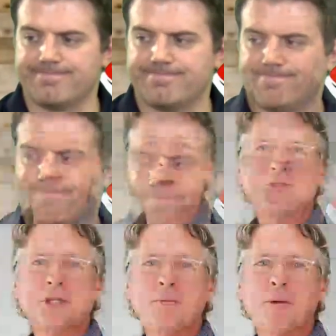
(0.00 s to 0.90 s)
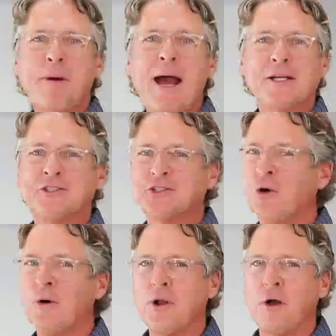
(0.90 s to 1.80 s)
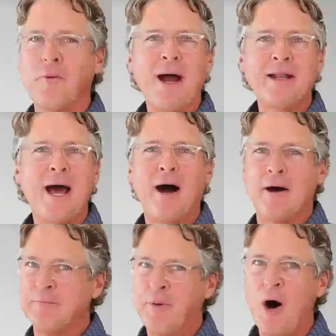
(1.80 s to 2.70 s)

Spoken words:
The Ford Summer Bash is going on right now at